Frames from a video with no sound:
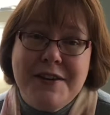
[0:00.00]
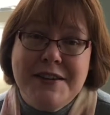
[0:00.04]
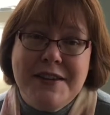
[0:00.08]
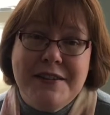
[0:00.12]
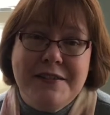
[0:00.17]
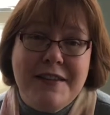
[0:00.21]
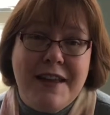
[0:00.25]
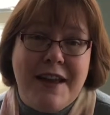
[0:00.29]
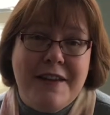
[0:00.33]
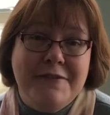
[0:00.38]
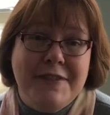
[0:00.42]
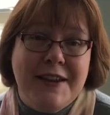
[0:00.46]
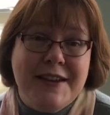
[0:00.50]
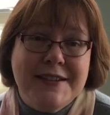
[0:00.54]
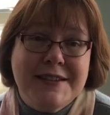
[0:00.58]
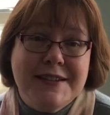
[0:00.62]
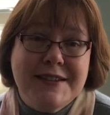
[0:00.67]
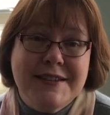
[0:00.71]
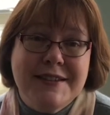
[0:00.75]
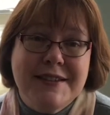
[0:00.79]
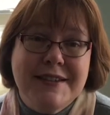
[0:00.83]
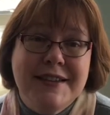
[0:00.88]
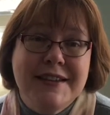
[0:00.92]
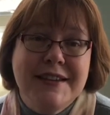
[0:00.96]
love
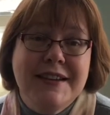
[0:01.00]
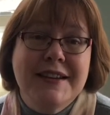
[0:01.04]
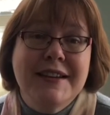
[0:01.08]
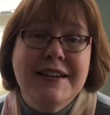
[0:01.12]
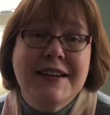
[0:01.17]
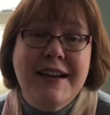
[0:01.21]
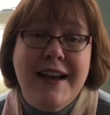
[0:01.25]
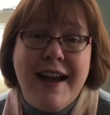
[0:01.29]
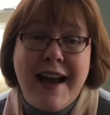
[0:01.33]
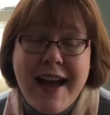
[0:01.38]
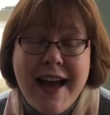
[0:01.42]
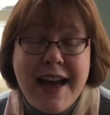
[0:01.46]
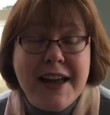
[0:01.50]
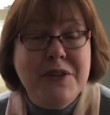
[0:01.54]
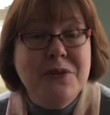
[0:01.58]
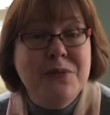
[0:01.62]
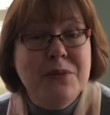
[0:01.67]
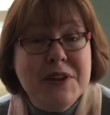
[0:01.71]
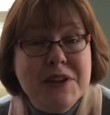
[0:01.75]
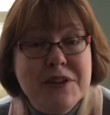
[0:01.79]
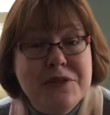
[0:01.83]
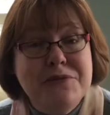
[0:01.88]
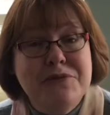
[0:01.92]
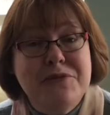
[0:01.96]
us. God
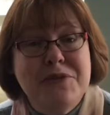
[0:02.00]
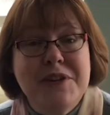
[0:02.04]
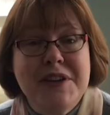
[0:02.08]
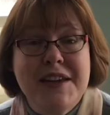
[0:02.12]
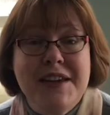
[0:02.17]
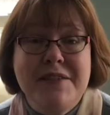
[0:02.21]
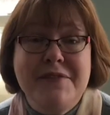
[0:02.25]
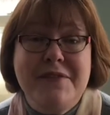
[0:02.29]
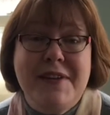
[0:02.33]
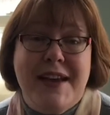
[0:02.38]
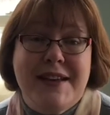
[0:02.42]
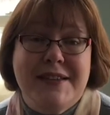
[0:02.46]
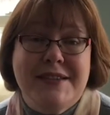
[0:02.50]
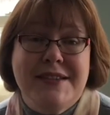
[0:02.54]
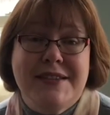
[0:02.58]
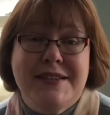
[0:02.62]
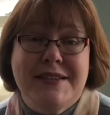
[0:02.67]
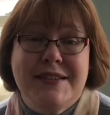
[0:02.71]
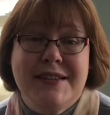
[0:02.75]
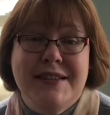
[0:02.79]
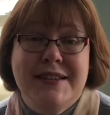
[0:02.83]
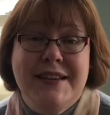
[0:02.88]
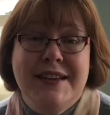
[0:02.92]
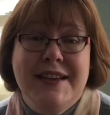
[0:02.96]
will forgive
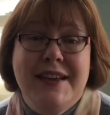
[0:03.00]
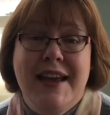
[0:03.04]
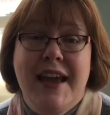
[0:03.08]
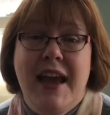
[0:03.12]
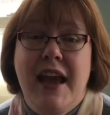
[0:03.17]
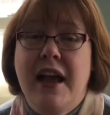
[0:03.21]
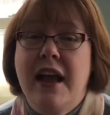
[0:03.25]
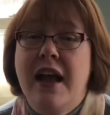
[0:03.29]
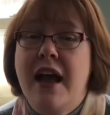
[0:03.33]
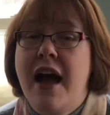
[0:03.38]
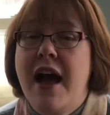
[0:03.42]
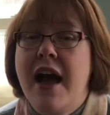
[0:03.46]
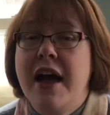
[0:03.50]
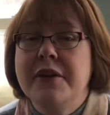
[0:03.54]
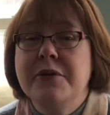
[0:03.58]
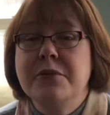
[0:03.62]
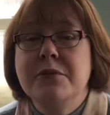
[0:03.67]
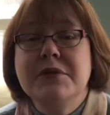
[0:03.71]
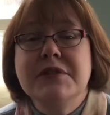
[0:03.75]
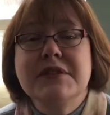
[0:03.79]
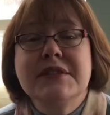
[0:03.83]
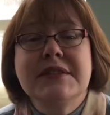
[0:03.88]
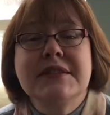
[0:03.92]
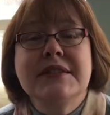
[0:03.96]
us. And God
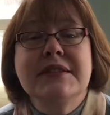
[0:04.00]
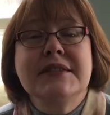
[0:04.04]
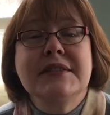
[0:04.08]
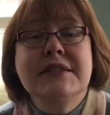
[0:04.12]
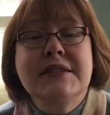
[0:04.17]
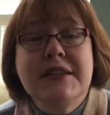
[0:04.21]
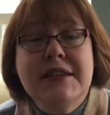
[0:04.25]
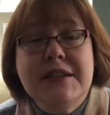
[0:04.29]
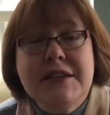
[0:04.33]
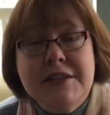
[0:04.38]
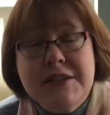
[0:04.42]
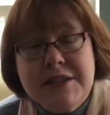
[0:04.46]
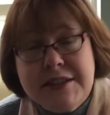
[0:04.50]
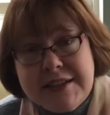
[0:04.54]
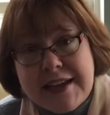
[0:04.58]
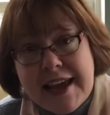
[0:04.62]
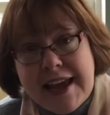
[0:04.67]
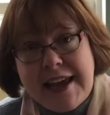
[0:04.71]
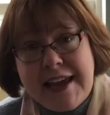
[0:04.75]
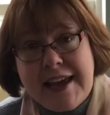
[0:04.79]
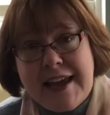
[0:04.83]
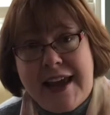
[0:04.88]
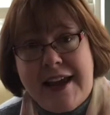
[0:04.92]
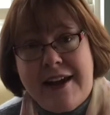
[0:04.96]
will still
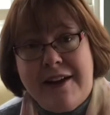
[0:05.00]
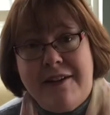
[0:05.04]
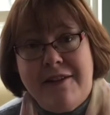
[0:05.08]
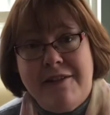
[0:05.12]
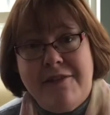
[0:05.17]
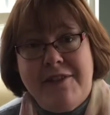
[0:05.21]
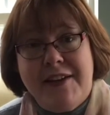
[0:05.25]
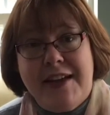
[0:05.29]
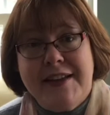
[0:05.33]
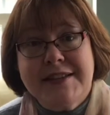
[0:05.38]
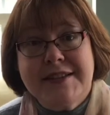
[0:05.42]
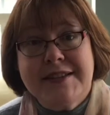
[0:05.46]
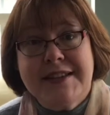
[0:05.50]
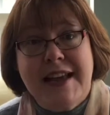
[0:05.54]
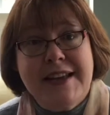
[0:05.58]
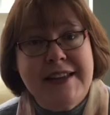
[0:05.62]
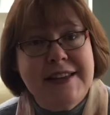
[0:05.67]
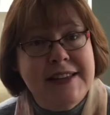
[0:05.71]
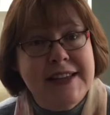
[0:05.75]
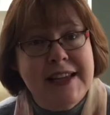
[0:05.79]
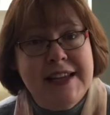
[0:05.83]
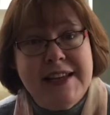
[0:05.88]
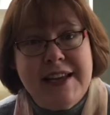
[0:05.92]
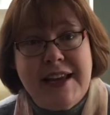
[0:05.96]
take care of us and
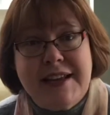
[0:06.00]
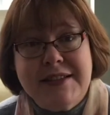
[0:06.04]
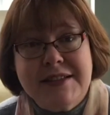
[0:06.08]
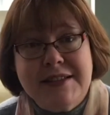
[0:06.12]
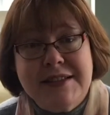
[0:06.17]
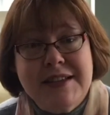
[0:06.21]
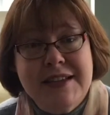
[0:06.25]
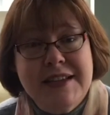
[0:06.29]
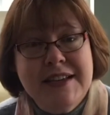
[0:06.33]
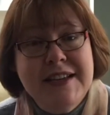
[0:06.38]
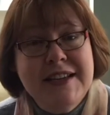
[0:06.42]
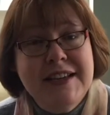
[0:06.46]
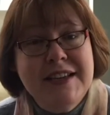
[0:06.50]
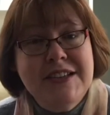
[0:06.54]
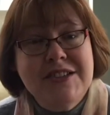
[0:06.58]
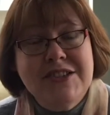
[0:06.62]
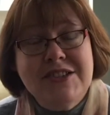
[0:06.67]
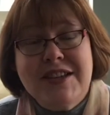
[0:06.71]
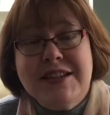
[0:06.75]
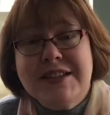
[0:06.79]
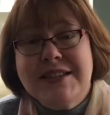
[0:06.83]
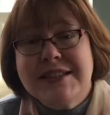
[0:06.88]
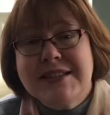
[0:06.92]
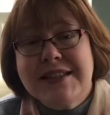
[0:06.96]
lead us,
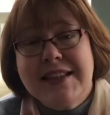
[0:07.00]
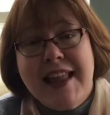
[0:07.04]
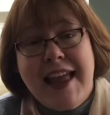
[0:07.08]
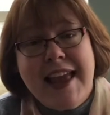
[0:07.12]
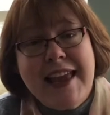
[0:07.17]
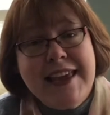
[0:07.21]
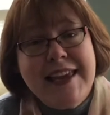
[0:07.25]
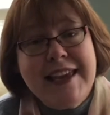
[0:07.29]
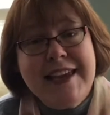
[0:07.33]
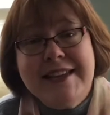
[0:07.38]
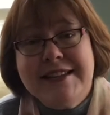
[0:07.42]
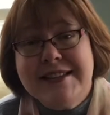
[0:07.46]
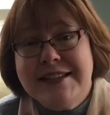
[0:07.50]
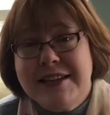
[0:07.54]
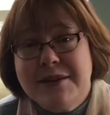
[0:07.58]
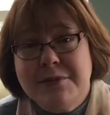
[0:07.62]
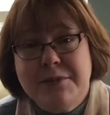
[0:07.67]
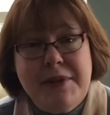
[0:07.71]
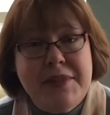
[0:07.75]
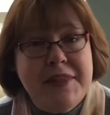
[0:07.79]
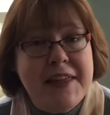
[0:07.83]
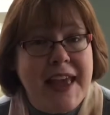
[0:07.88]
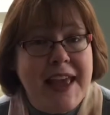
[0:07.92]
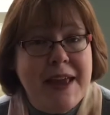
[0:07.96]
just like he did
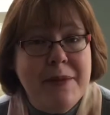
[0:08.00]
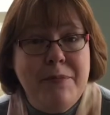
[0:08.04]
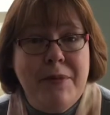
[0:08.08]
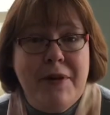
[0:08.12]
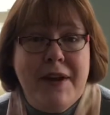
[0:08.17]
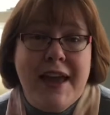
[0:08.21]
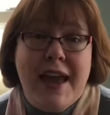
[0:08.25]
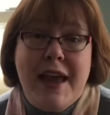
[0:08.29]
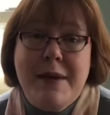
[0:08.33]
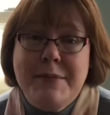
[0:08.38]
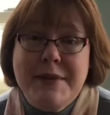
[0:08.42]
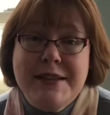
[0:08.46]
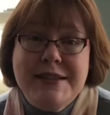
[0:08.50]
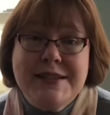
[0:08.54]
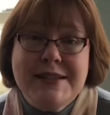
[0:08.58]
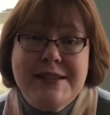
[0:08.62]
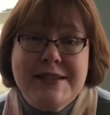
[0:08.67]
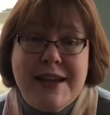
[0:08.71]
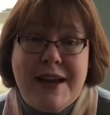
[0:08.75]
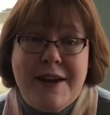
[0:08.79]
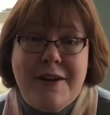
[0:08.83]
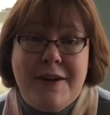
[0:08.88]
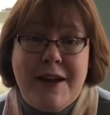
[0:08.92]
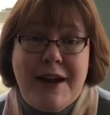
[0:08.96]
with Abraham and
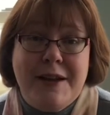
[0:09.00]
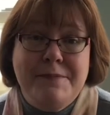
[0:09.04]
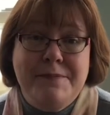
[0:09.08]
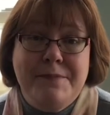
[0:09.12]
Sarah.